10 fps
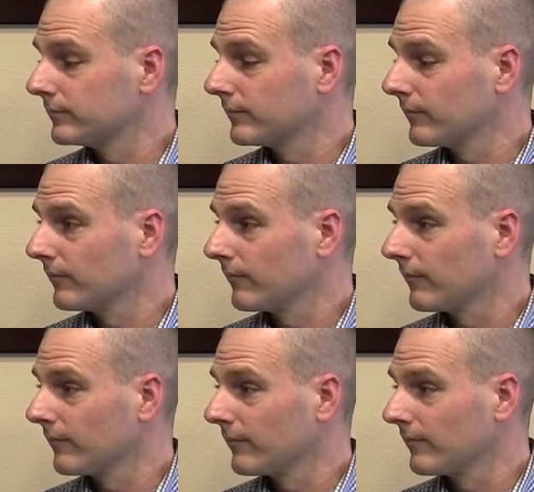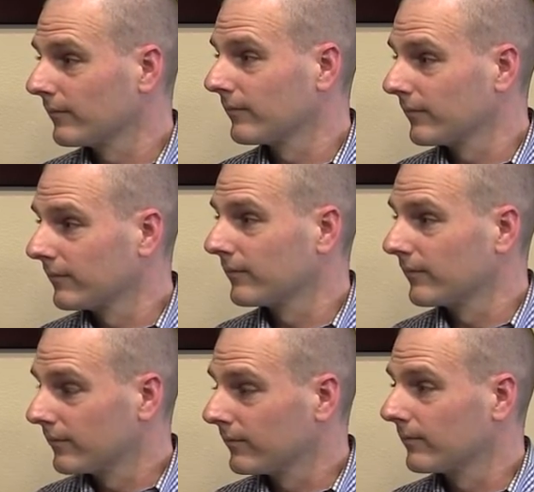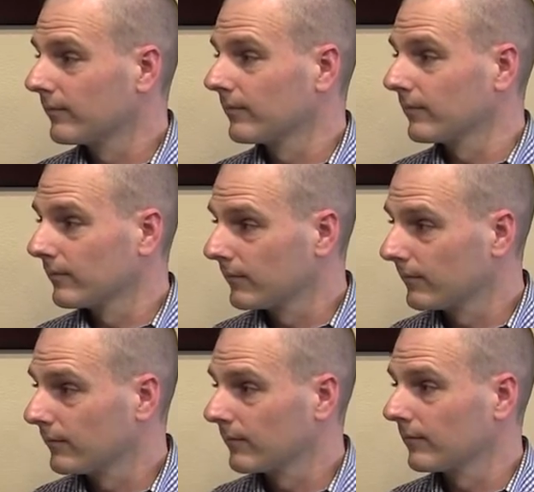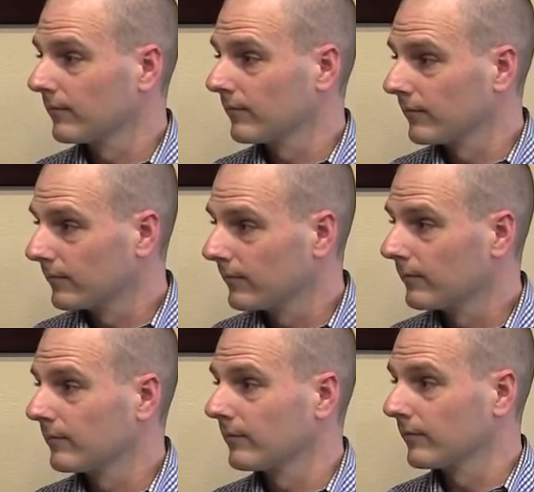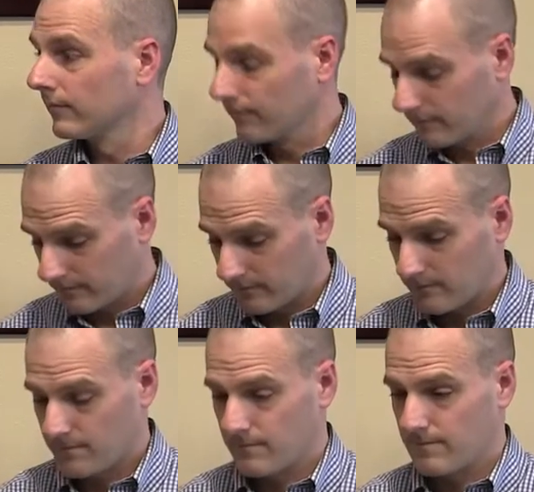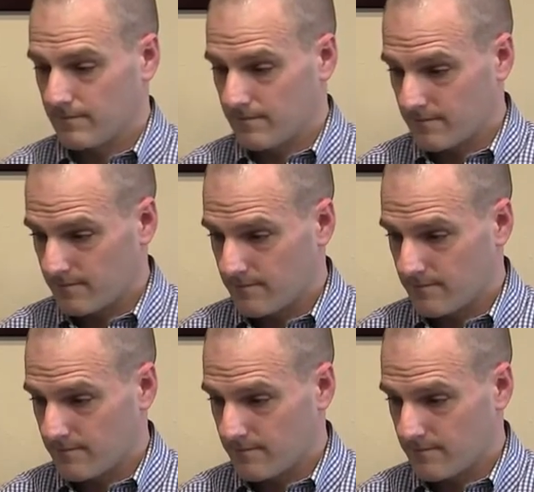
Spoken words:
(silent)